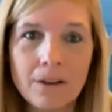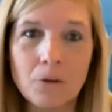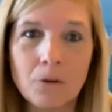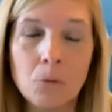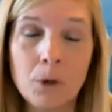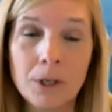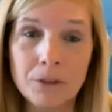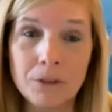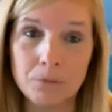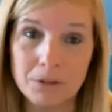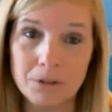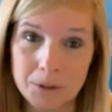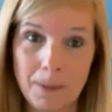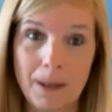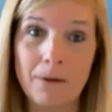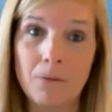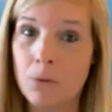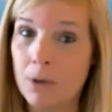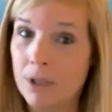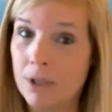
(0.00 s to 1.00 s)
with
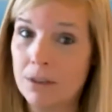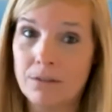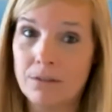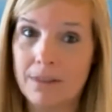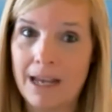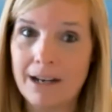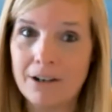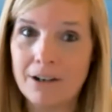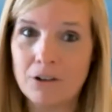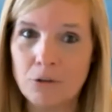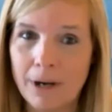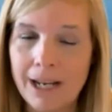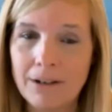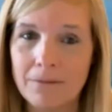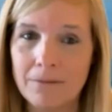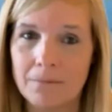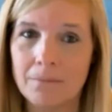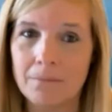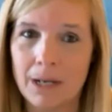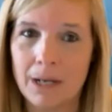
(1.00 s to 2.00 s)
that grant
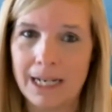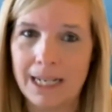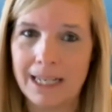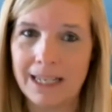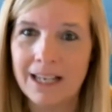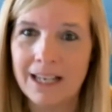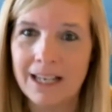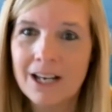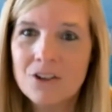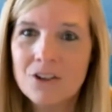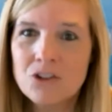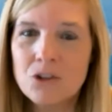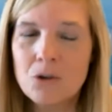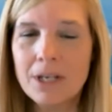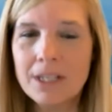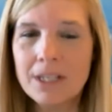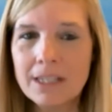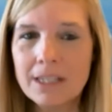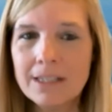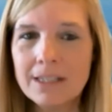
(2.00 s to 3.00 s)
money. So
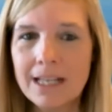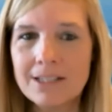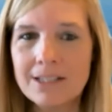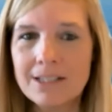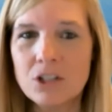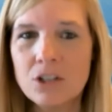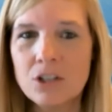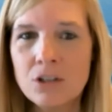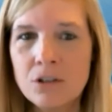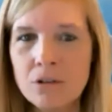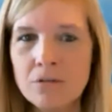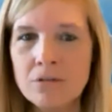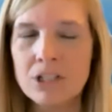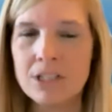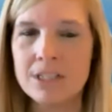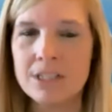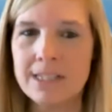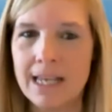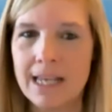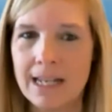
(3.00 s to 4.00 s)
I think that's a huge
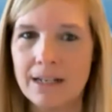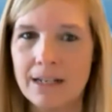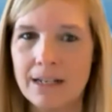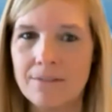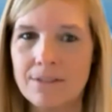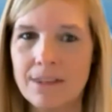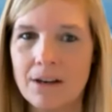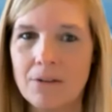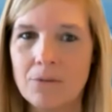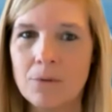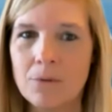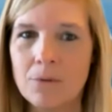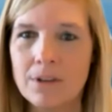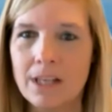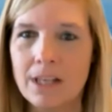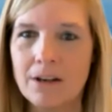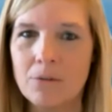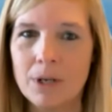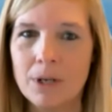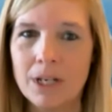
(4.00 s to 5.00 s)
incentive
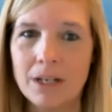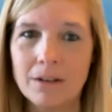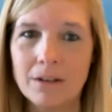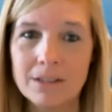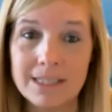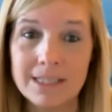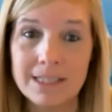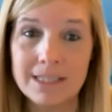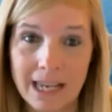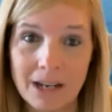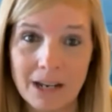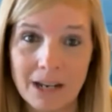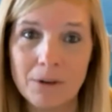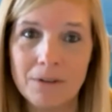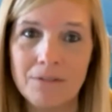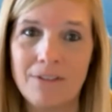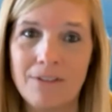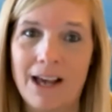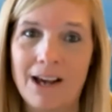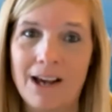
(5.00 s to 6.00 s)
that we say
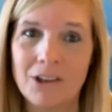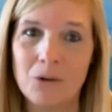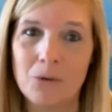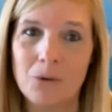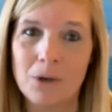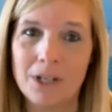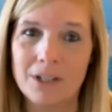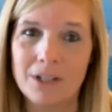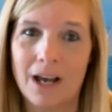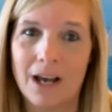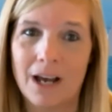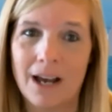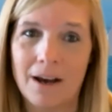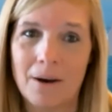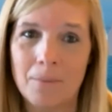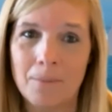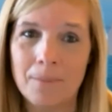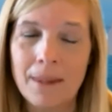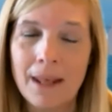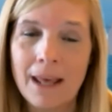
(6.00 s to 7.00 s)
we value it,
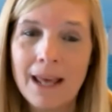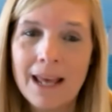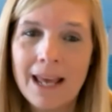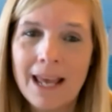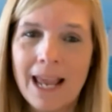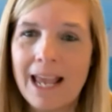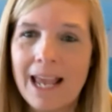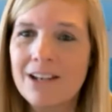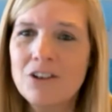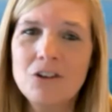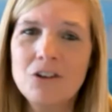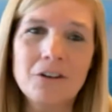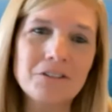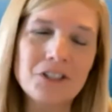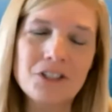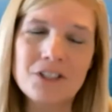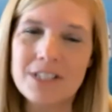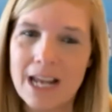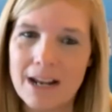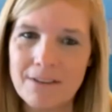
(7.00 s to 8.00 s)
and you
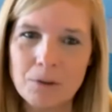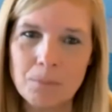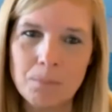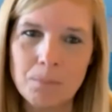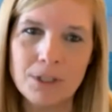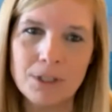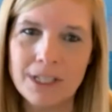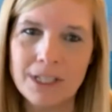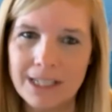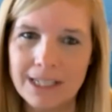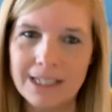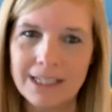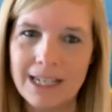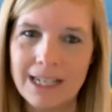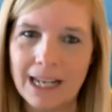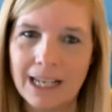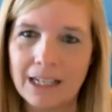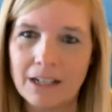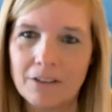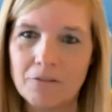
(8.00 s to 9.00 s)
don't just have to put it in a
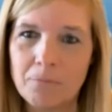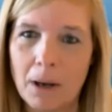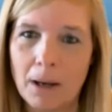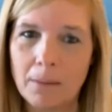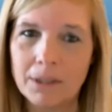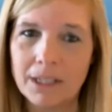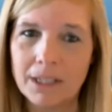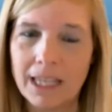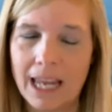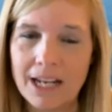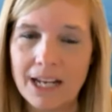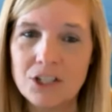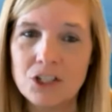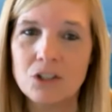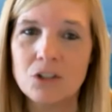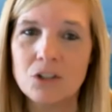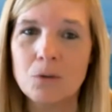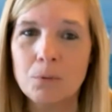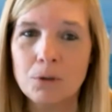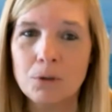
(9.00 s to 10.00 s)
negative
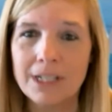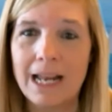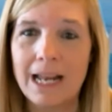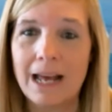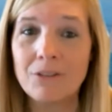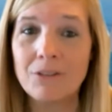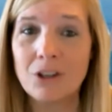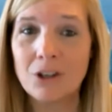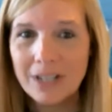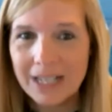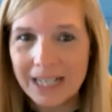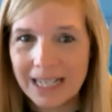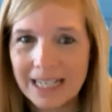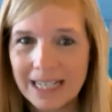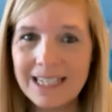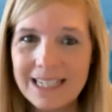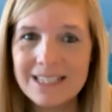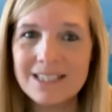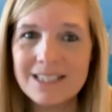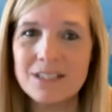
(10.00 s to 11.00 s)
publication. You put it out there.
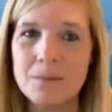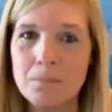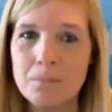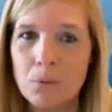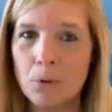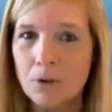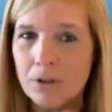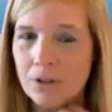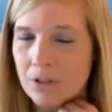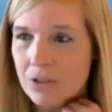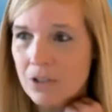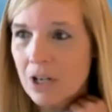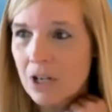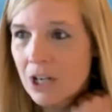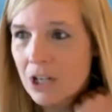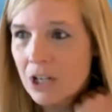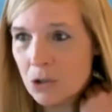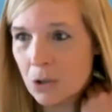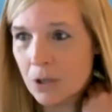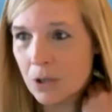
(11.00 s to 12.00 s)
It is important.
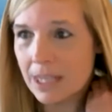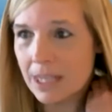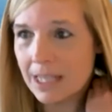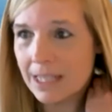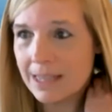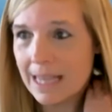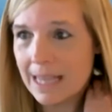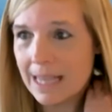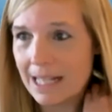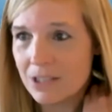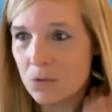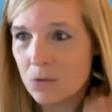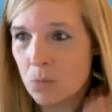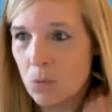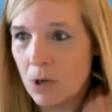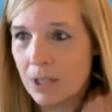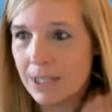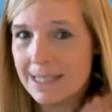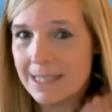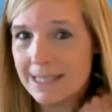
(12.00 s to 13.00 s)
So I think that's
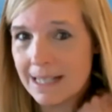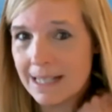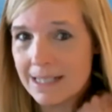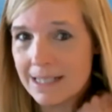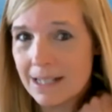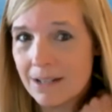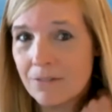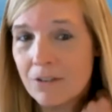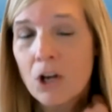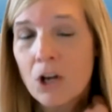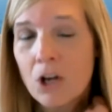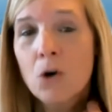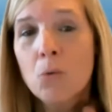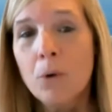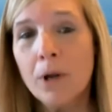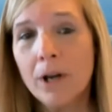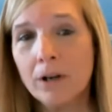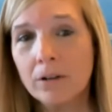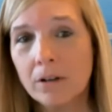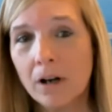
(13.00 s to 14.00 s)
one incentive.
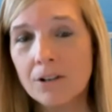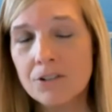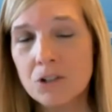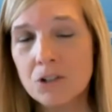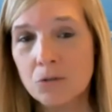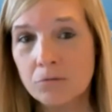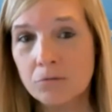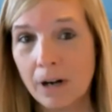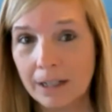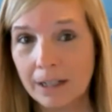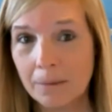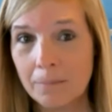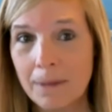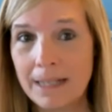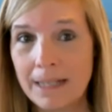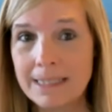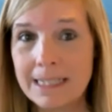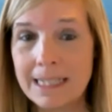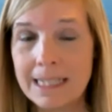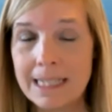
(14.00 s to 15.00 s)
We are also
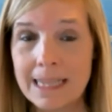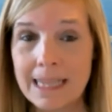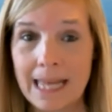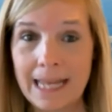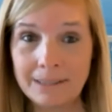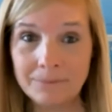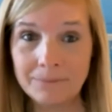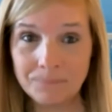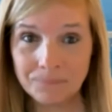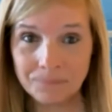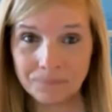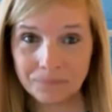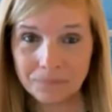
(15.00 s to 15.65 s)
recommending that